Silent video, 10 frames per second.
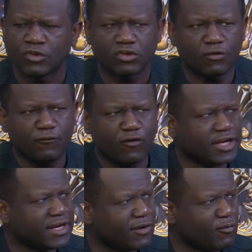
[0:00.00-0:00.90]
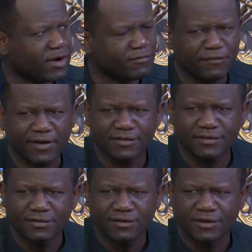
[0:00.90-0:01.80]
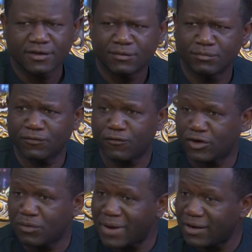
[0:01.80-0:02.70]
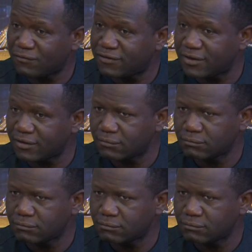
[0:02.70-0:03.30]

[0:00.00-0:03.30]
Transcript: You're falling away first before the man of sin.